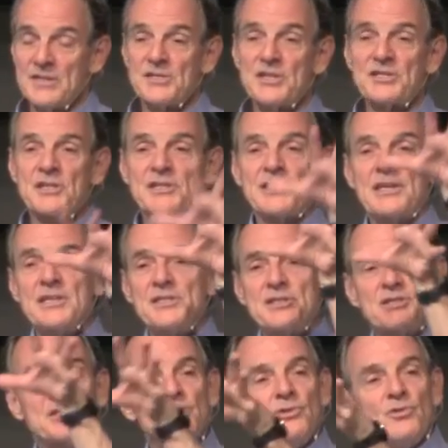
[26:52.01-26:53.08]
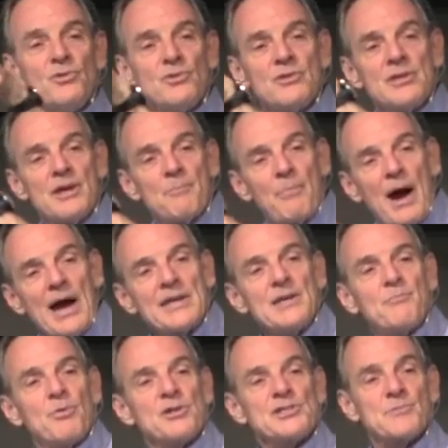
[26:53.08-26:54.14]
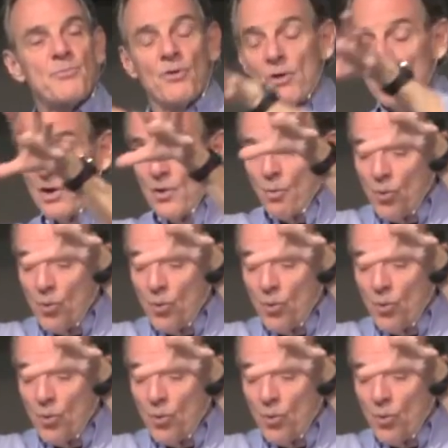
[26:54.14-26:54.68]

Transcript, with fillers: Jesus leads us to the abiding principle.